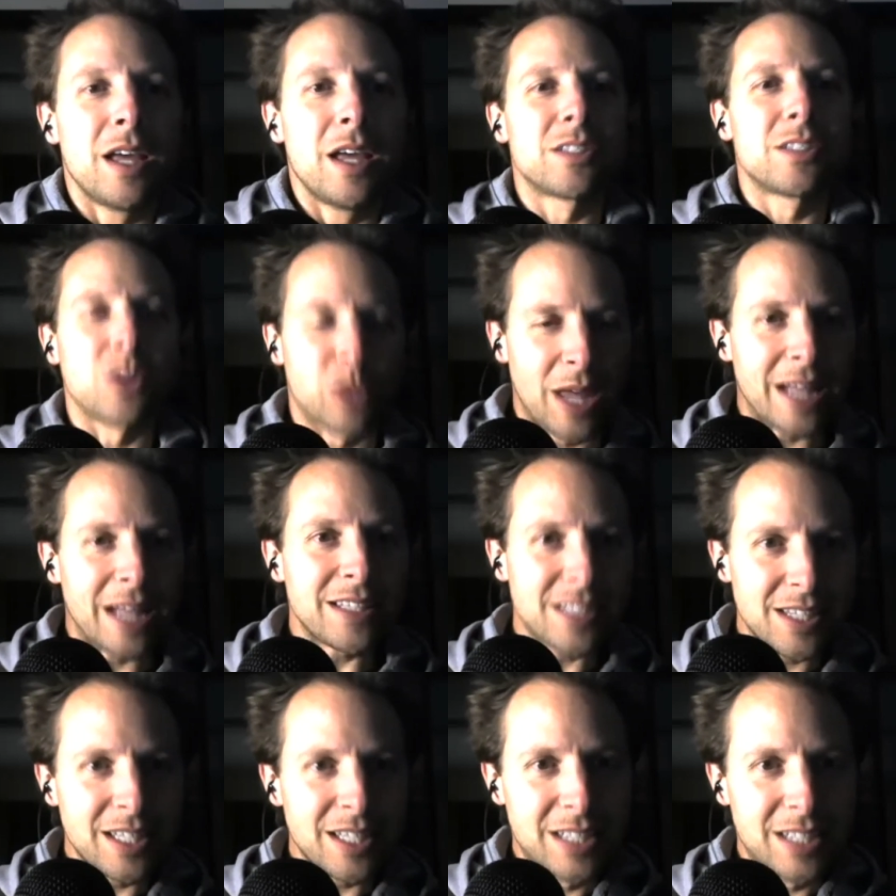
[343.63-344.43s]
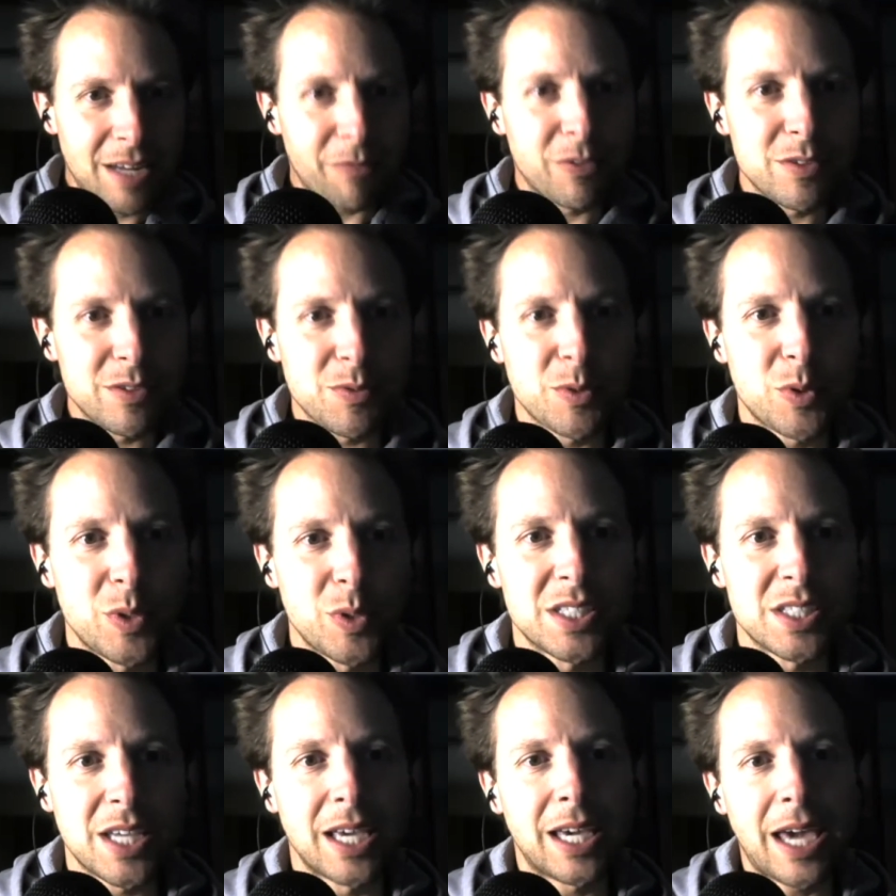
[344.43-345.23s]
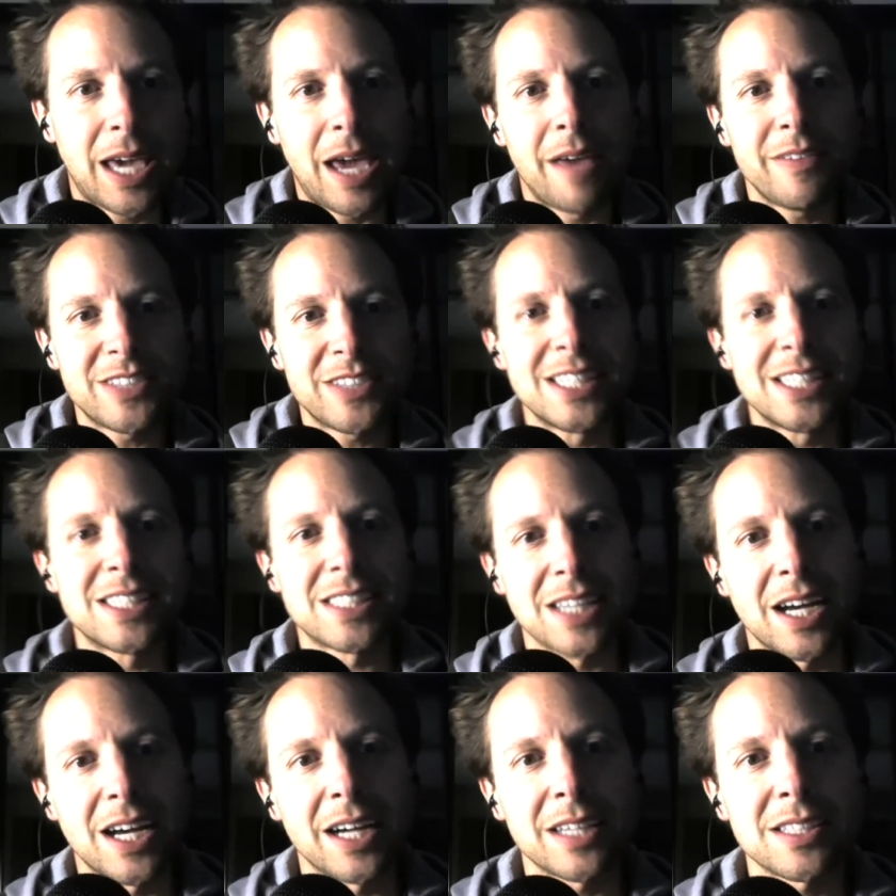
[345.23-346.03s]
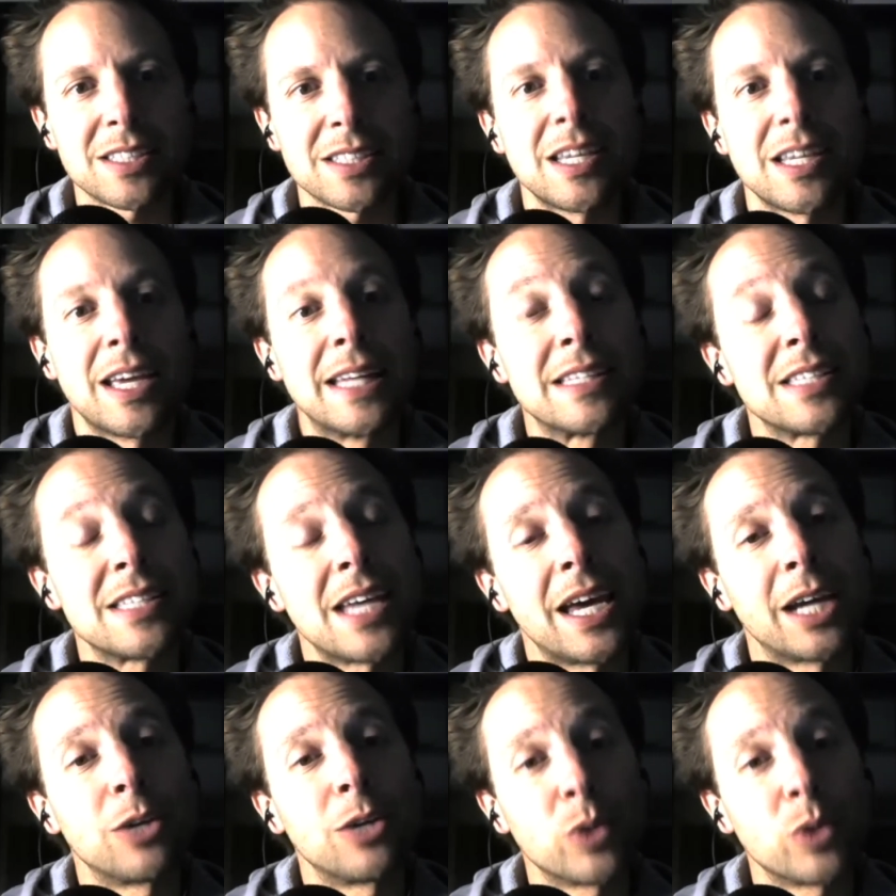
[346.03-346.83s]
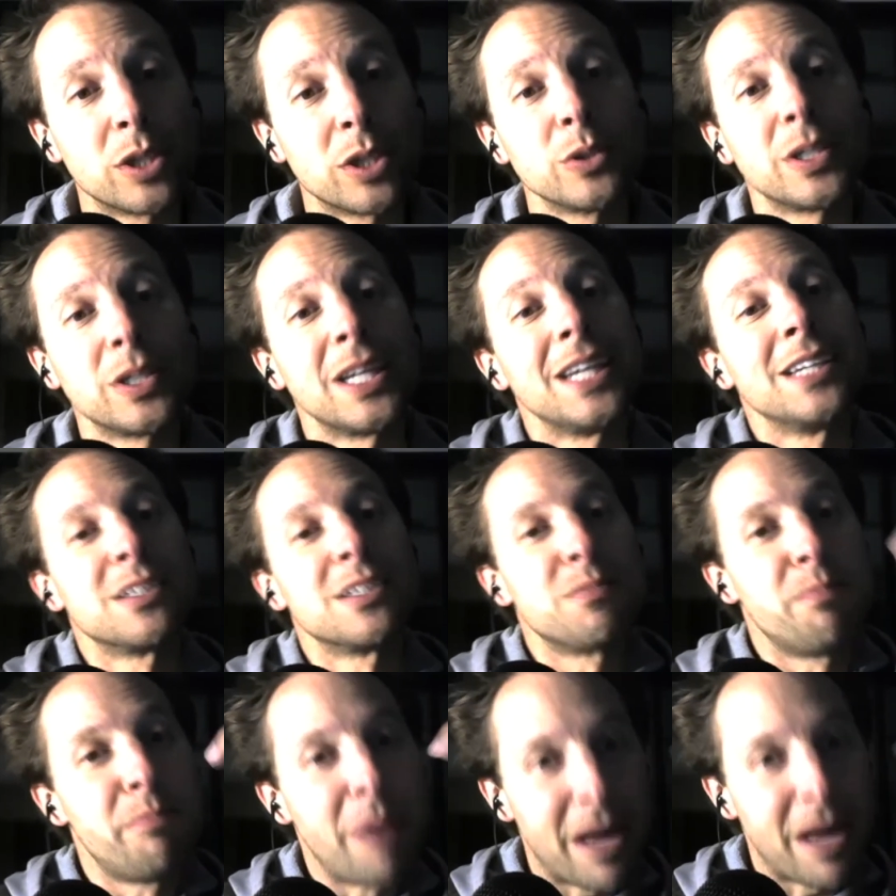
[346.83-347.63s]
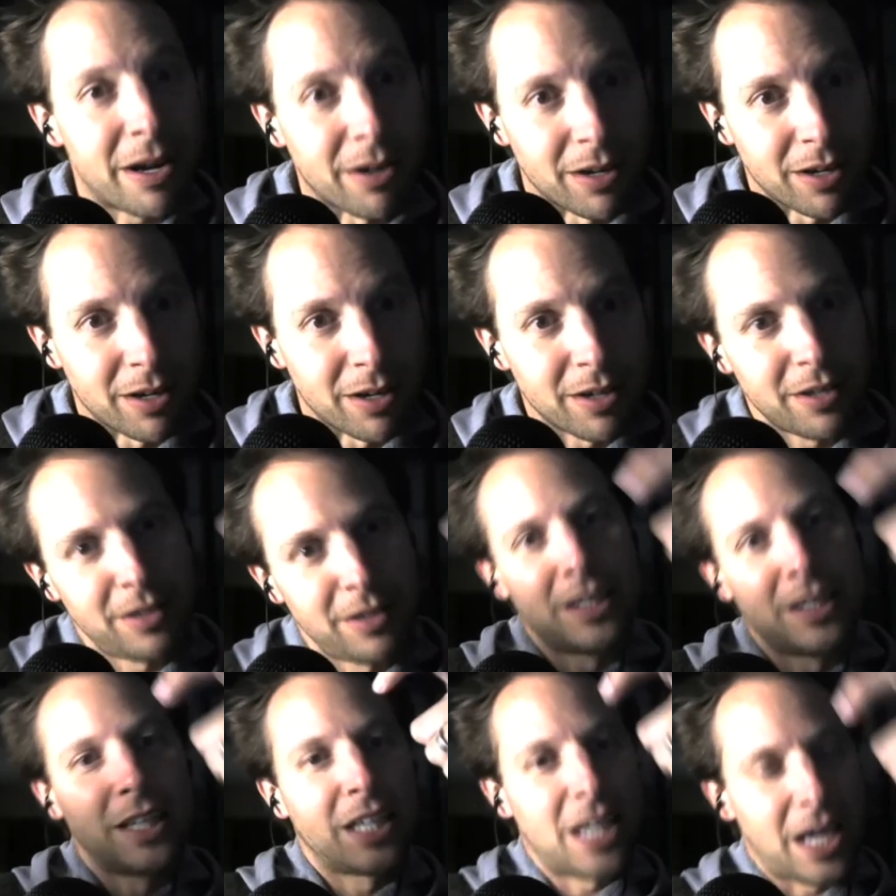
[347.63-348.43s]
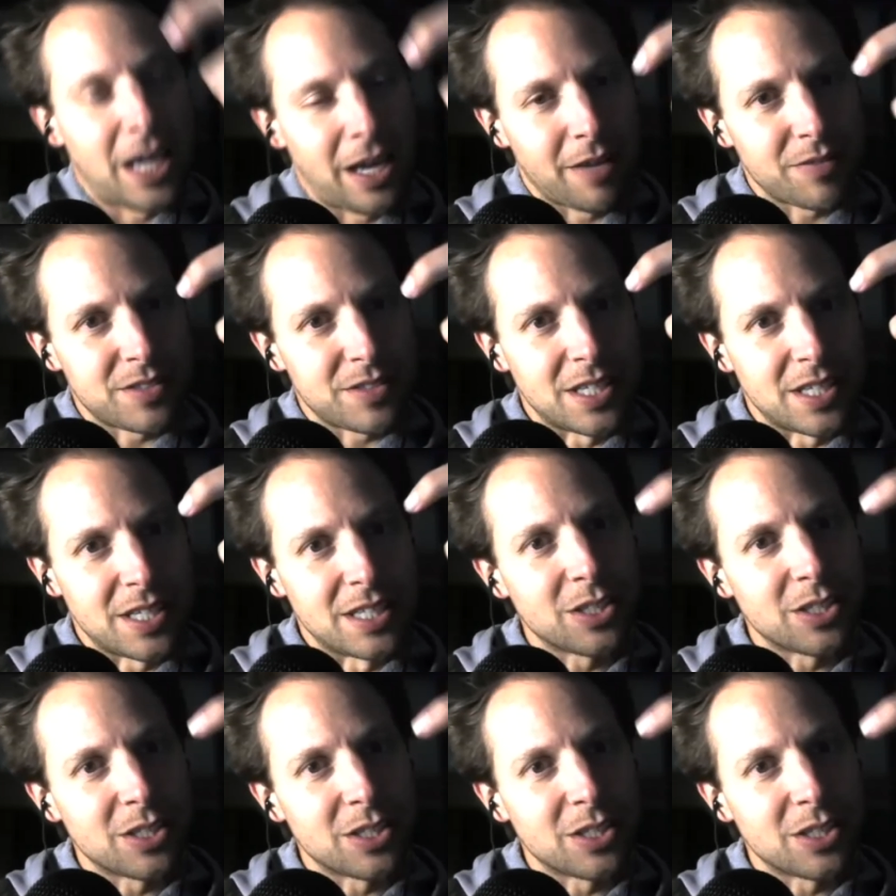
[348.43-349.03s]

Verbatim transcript: So that's the difference between saying KFC sucks and saying Grill'd is better than KFC.